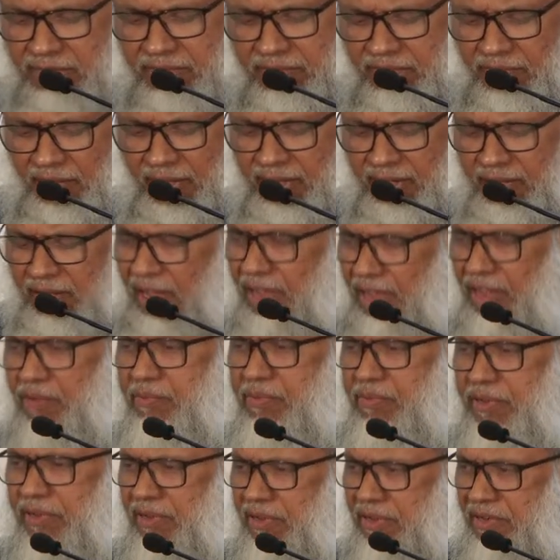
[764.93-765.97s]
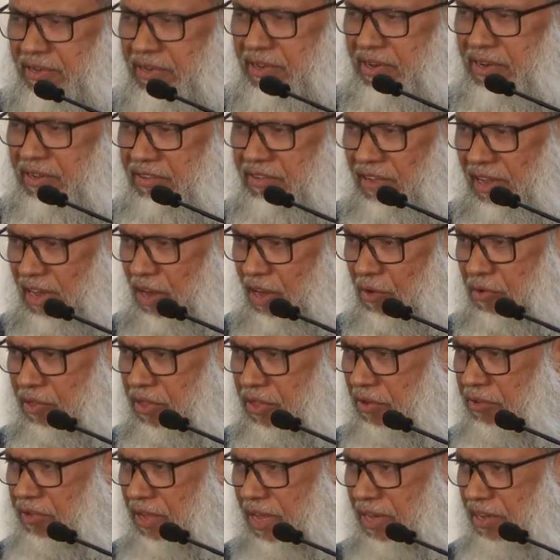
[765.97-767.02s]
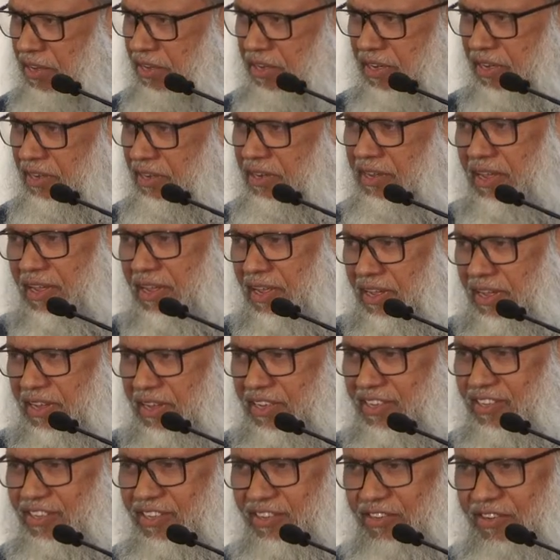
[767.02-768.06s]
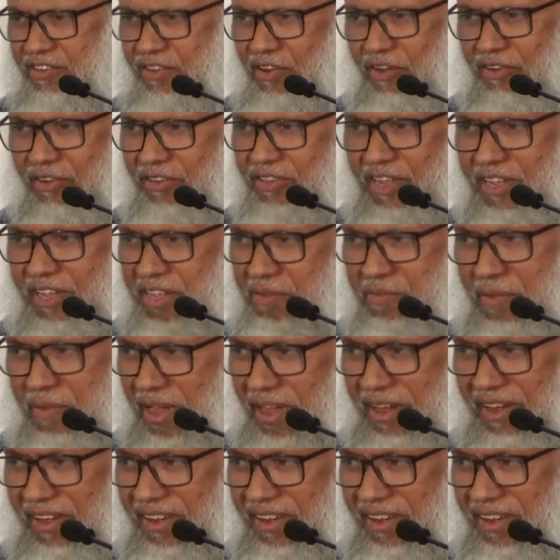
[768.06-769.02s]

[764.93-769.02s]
I, I'll be entering Jannah without any deed. It is not the Iman.